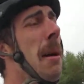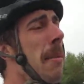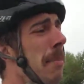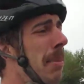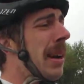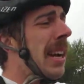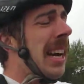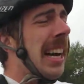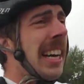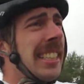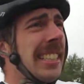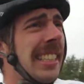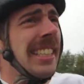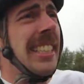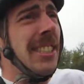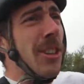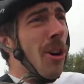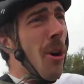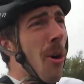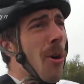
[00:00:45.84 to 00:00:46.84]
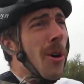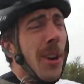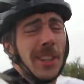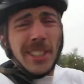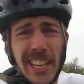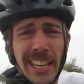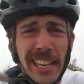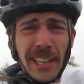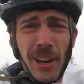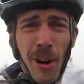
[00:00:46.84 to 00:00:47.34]
Because it's
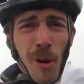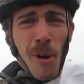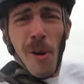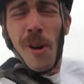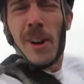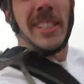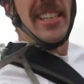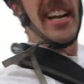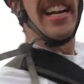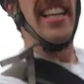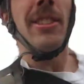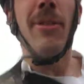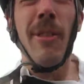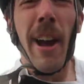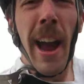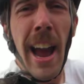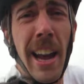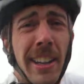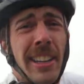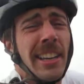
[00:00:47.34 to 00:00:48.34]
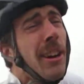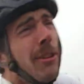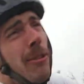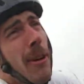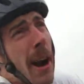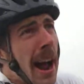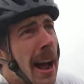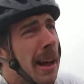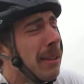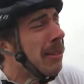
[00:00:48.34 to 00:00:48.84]
orange, like an orange, and it's round like
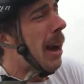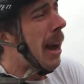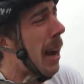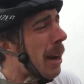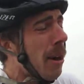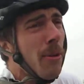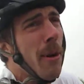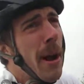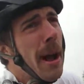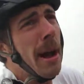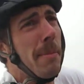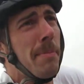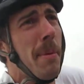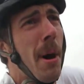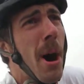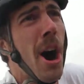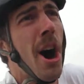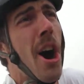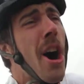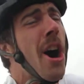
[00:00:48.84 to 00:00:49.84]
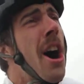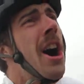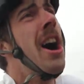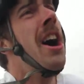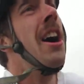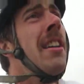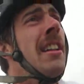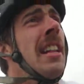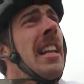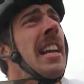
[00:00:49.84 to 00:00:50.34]
a round ball.
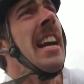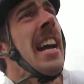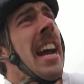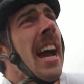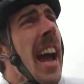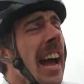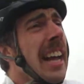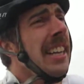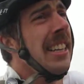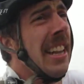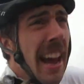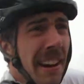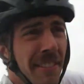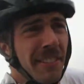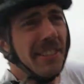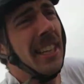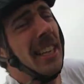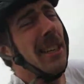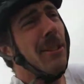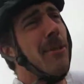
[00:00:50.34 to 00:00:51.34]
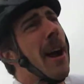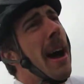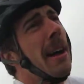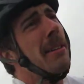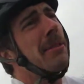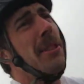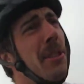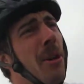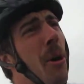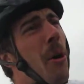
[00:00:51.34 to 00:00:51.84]
And everything
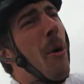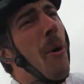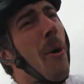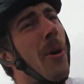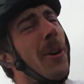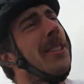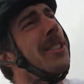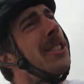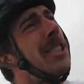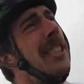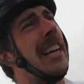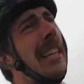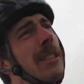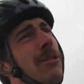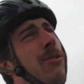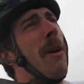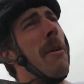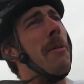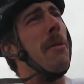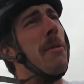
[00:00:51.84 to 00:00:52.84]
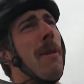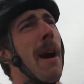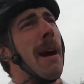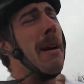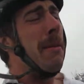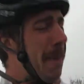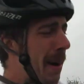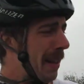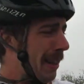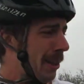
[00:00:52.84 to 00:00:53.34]
rhymes with orange, so that's why we
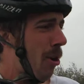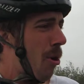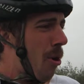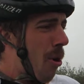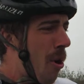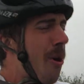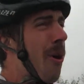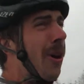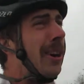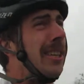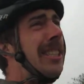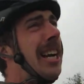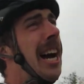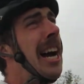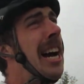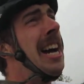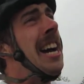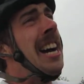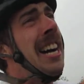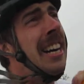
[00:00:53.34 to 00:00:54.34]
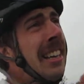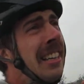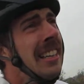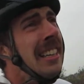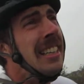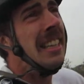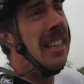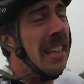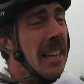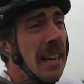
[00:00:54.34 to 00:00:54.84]
rhyme about the orange.
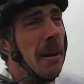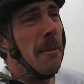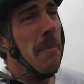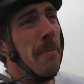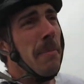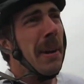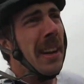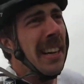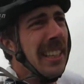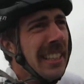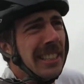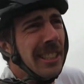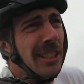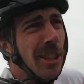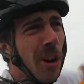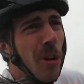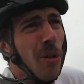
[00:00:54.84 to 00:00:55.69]
Because it's so